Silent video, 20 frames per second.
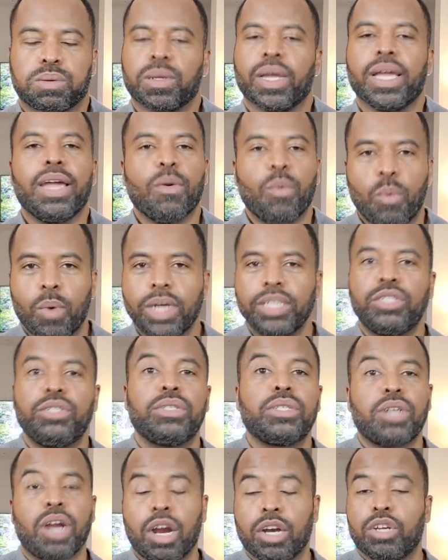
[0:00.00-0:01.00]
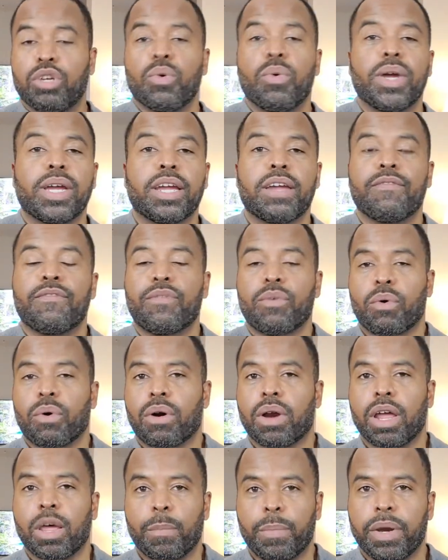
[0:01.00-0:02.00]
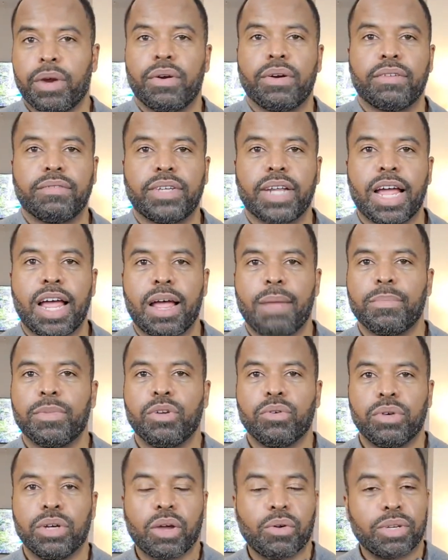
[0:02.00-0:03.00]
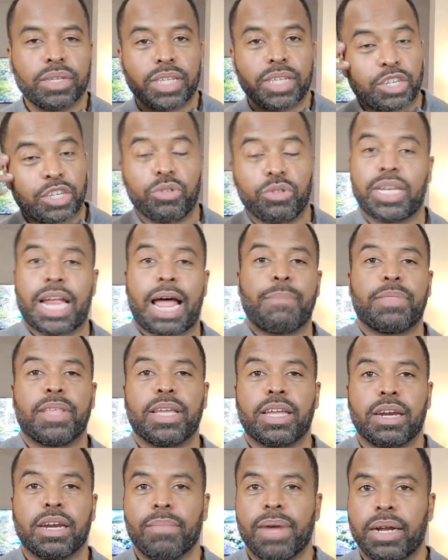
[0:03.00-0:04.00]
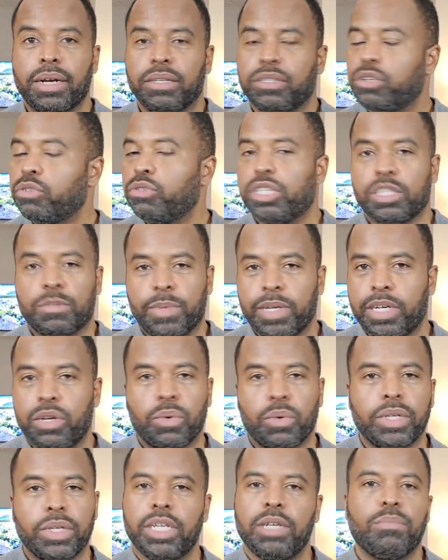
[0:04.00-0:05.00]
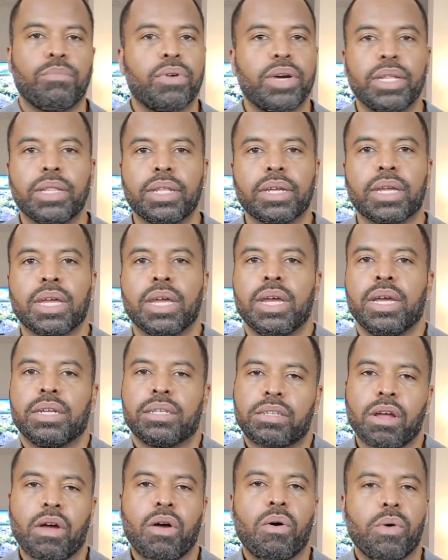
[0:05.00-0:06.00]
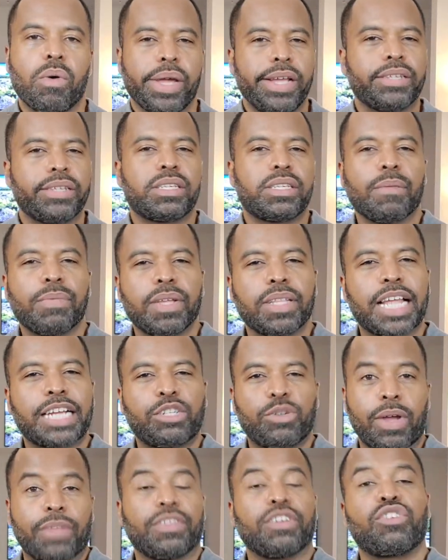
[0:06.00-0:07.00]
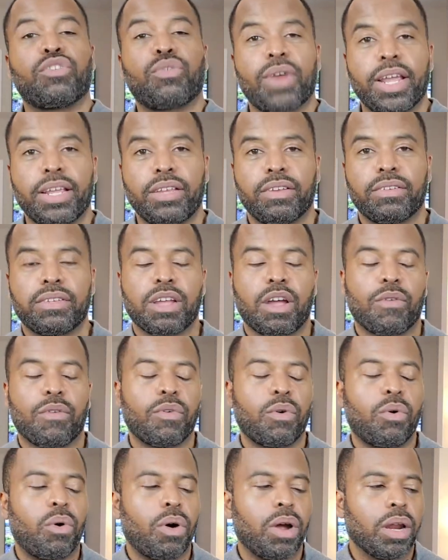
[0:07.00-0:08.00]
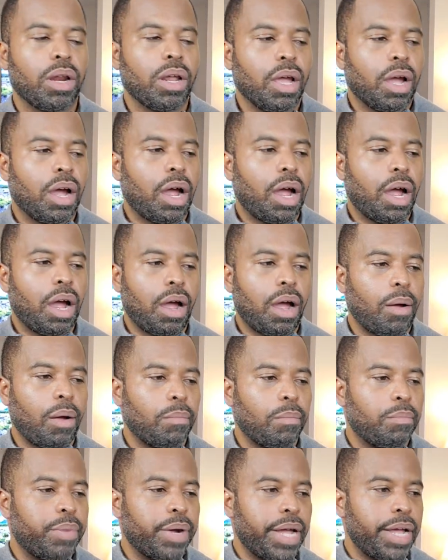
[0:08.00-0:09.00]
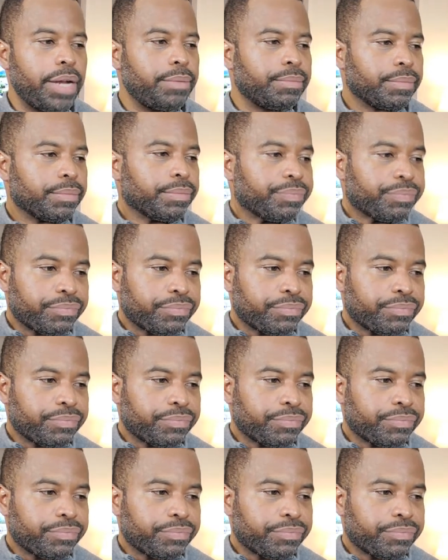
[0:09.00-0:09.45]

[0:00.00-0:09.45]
and once you start doing it for a period of time, you'll notice that you stop thinking about it. You'll just be doing deep breathing. So it's something that you have to train yourself on. Um, but